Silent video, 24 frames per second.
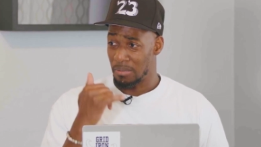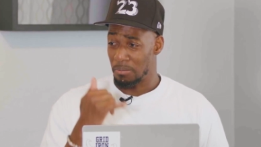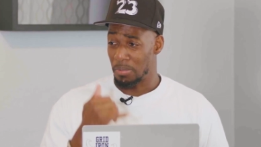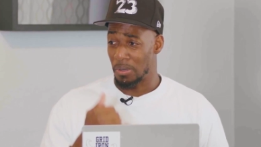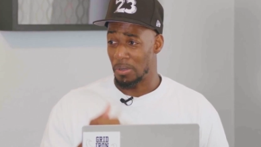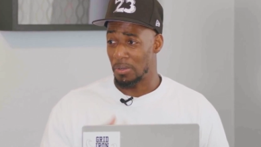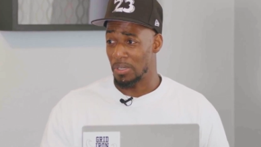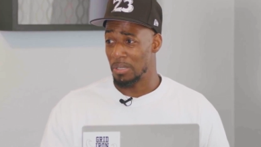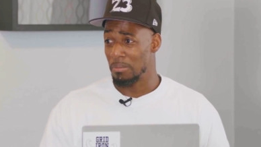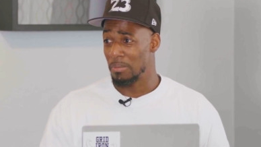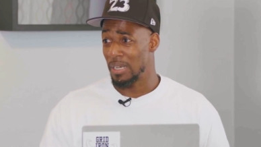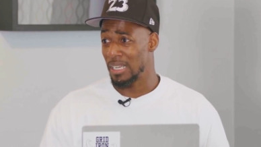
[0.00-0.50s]

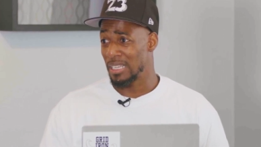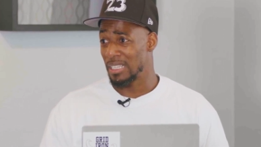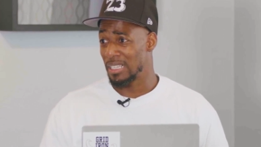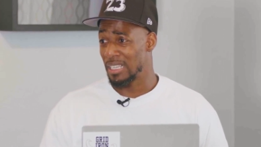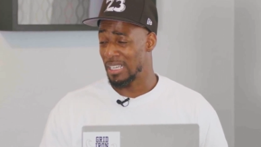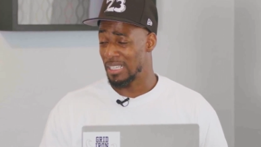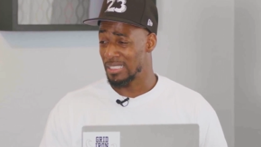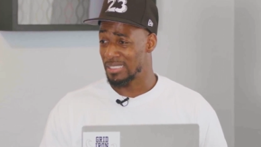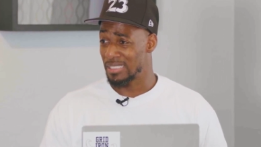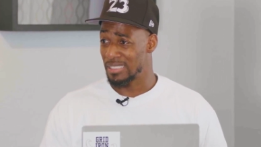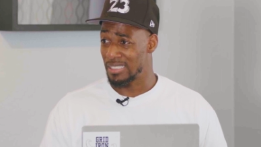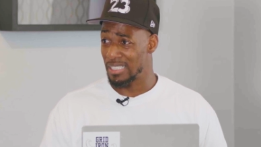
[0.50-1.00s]
Bro, he might have
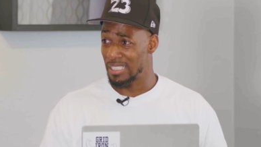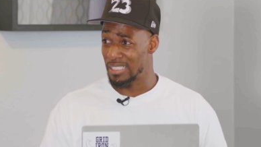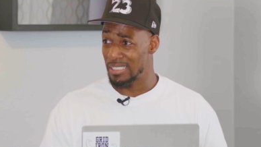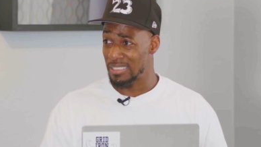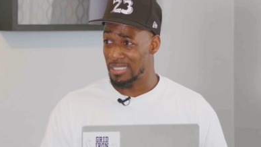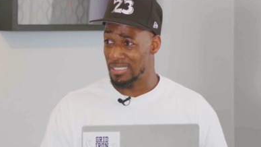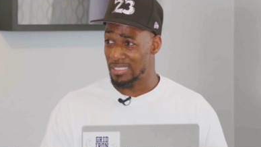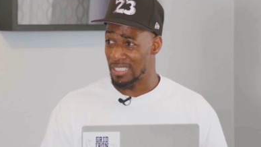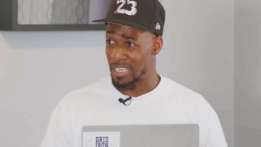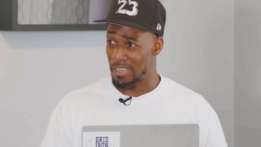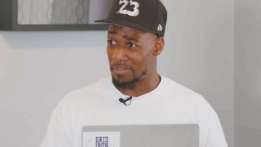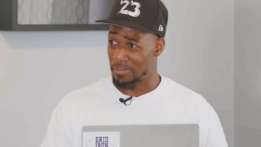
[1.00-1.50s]
got
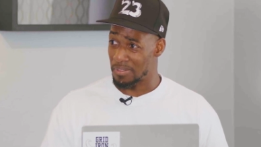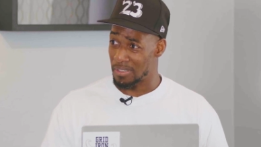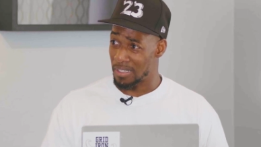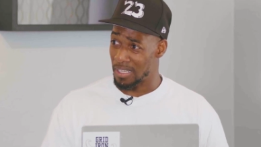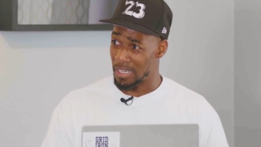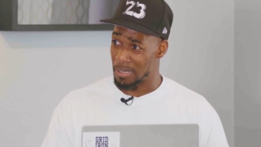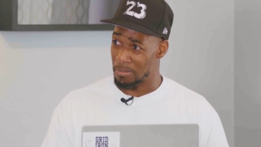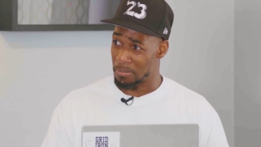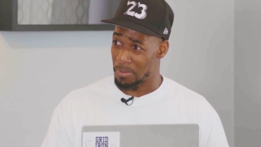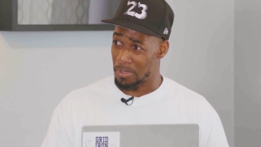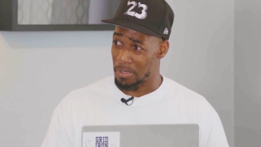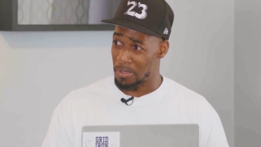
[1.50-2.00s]
stitches after
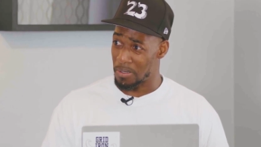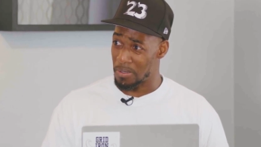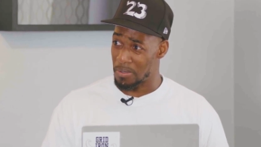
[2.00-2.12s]
that, bro.